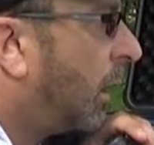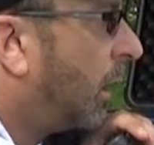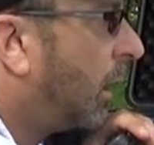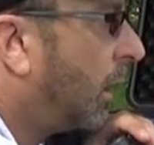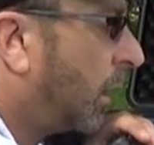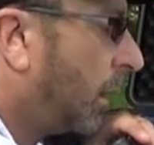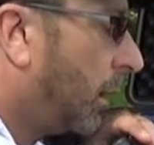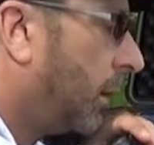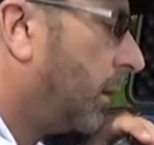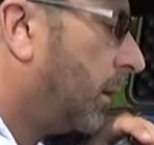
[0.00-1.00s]

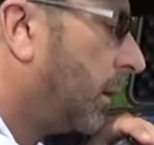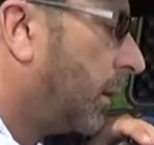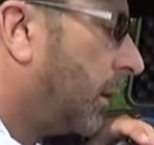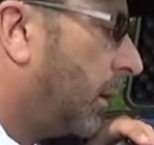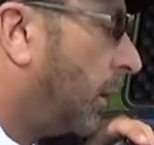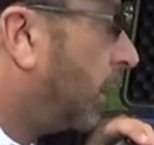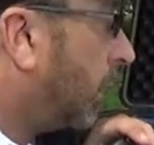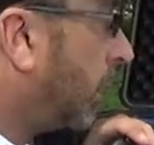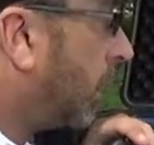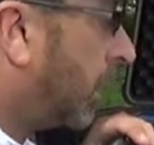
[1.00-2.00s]
QSL, QSL,
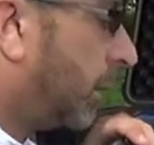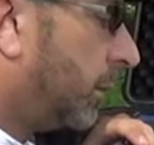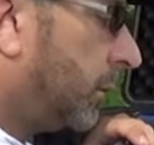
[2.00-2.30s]
you're about a